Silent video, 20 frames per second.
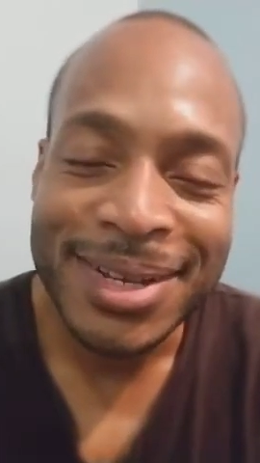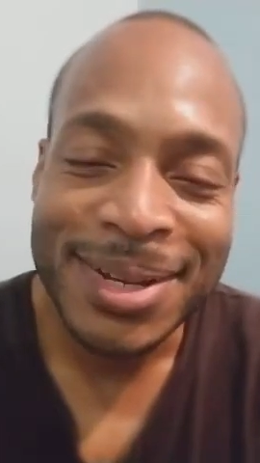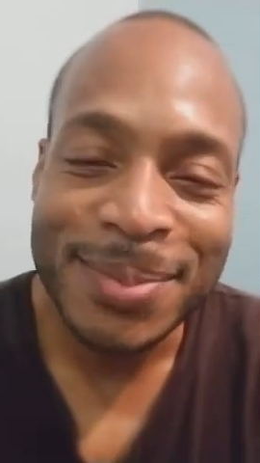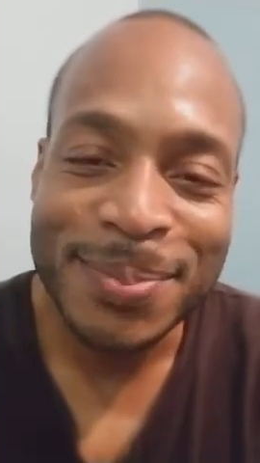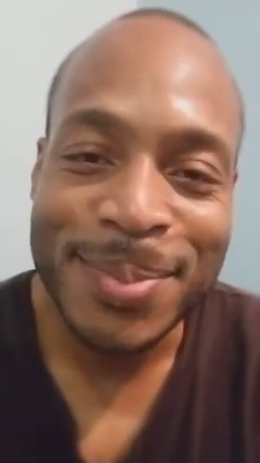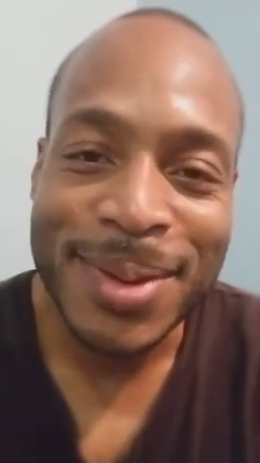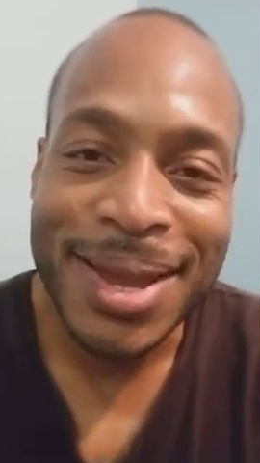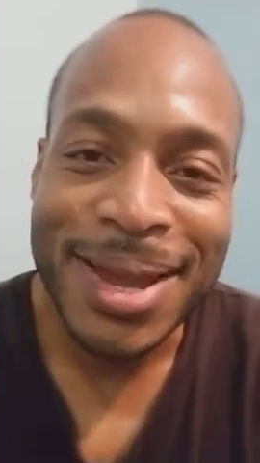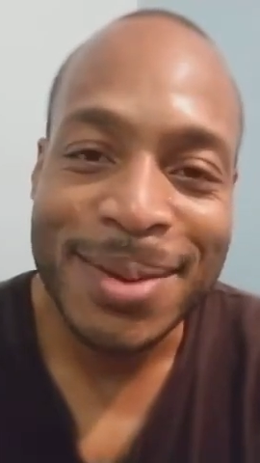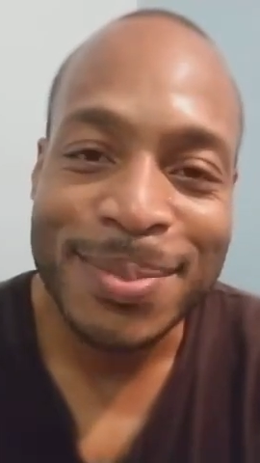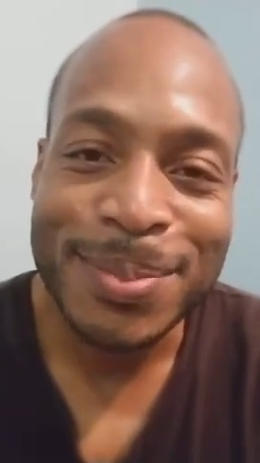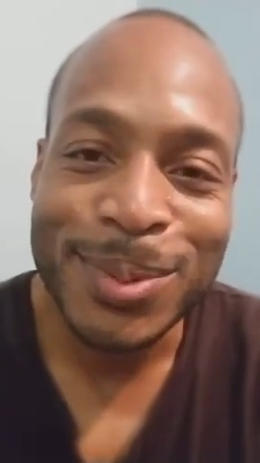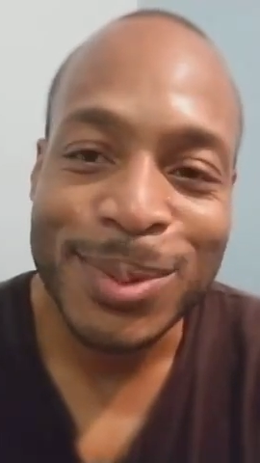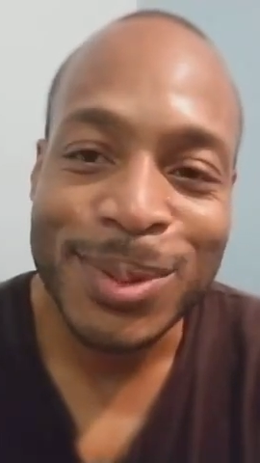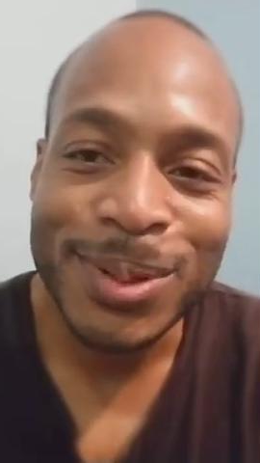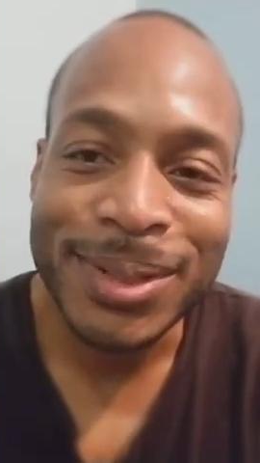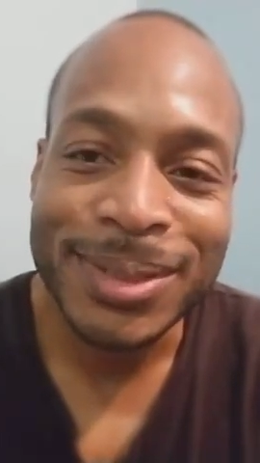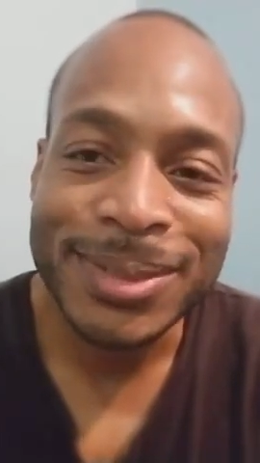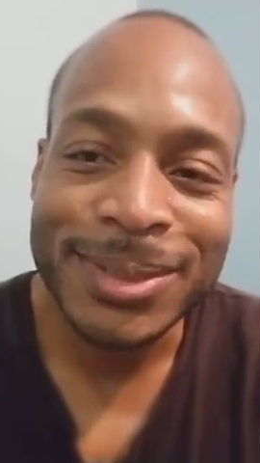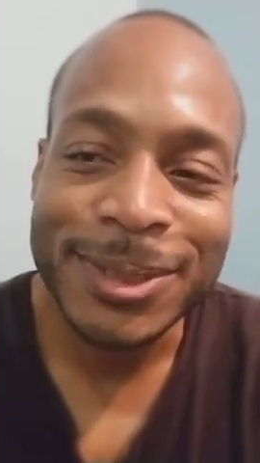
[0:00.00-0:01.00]
a bad
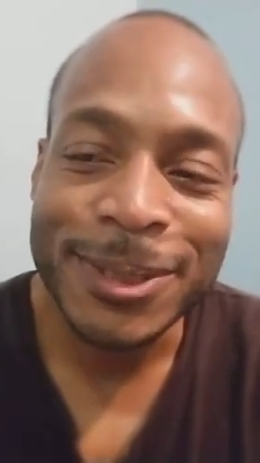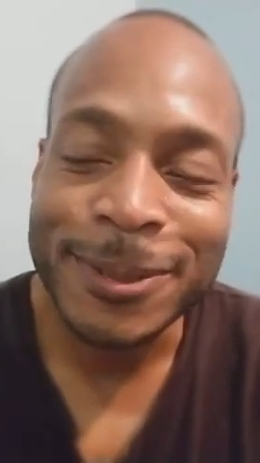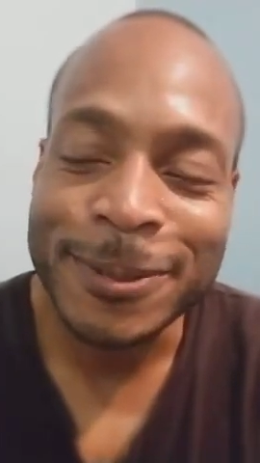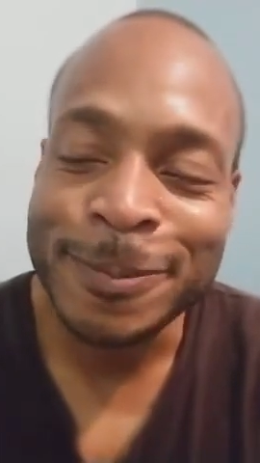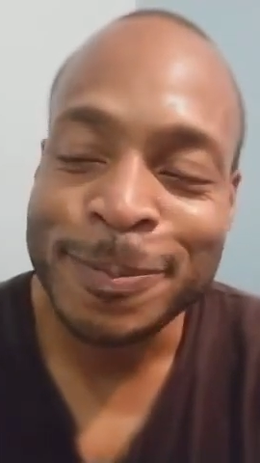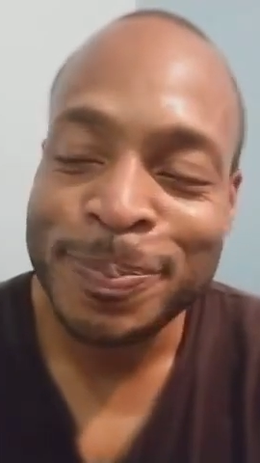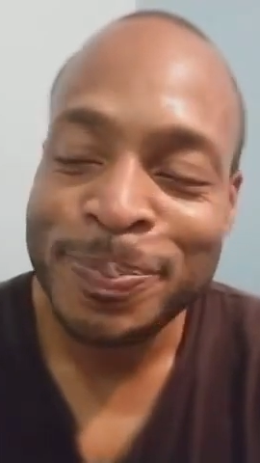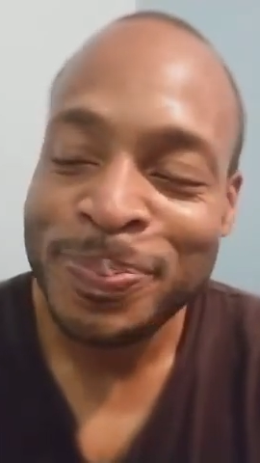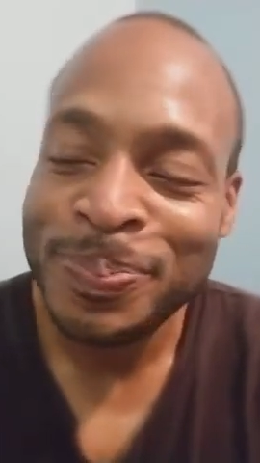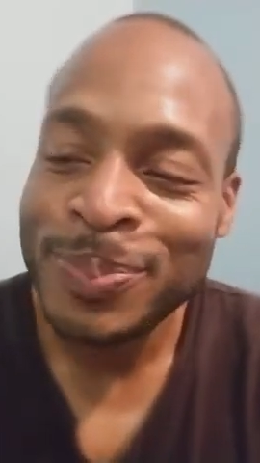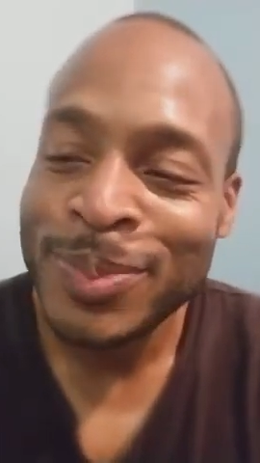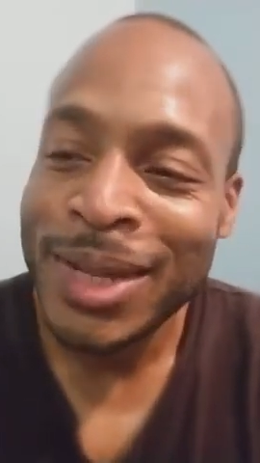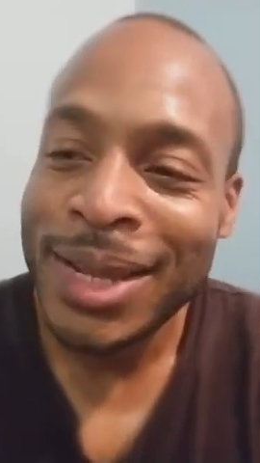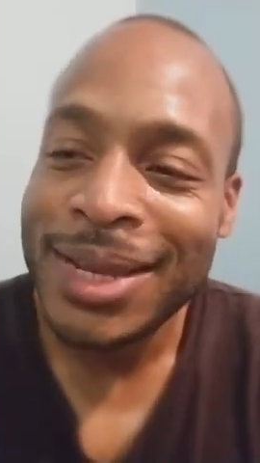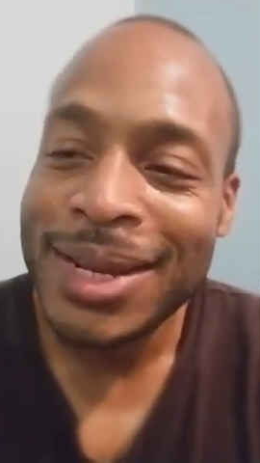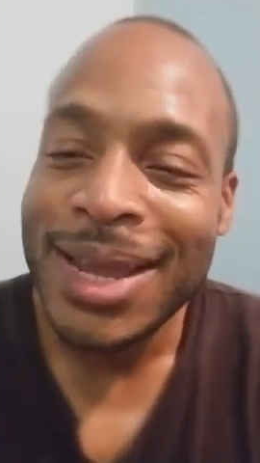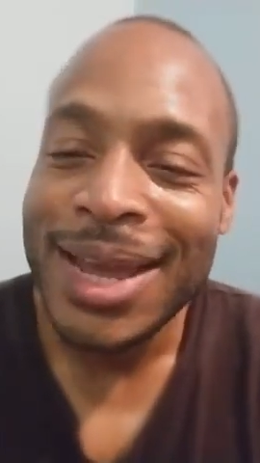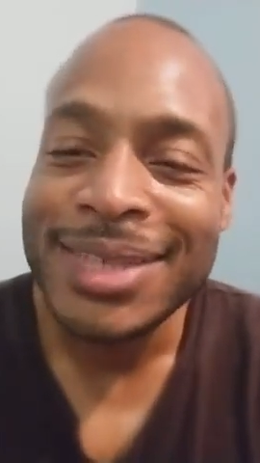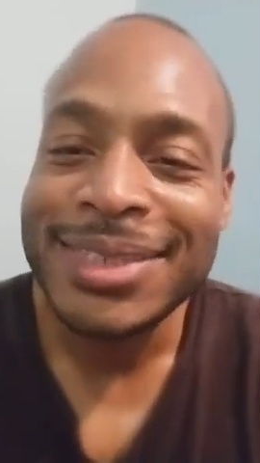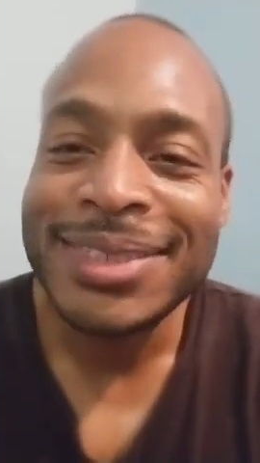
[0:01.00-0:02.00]
boy. So
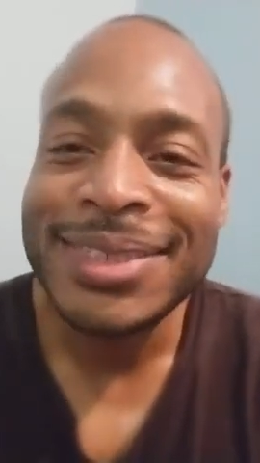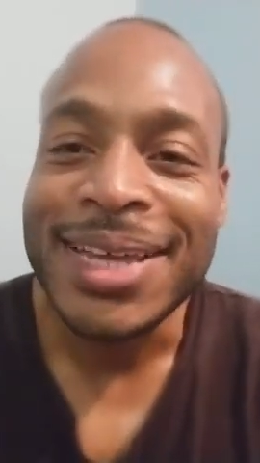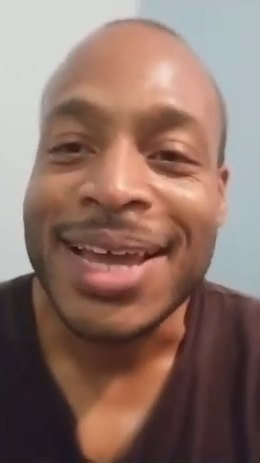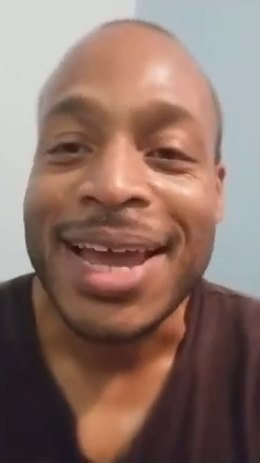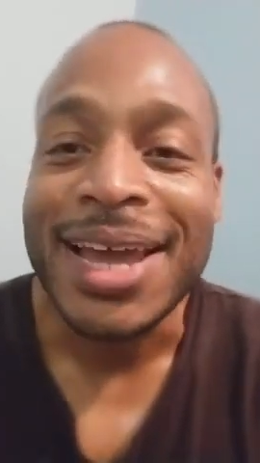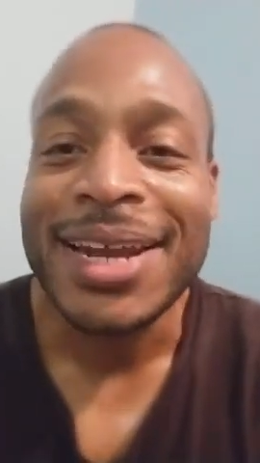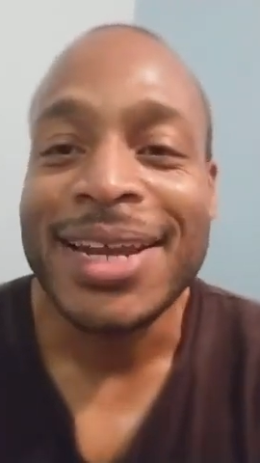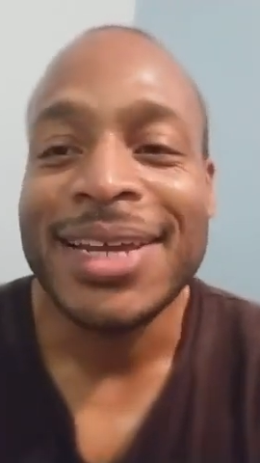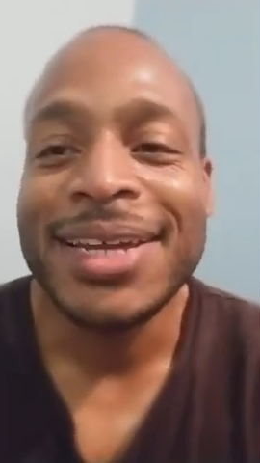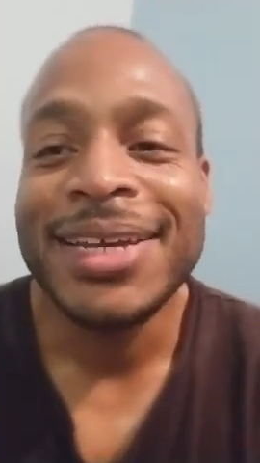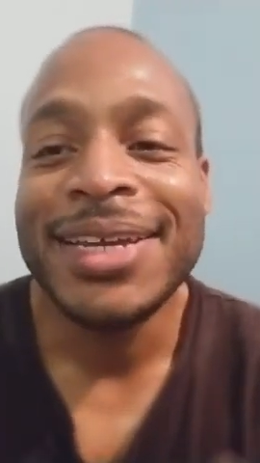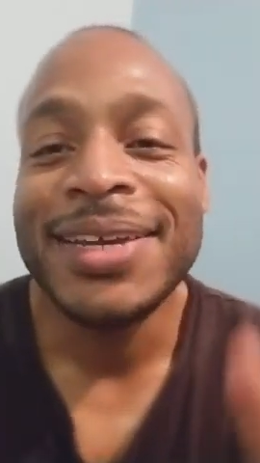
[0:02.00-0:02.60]
that's that.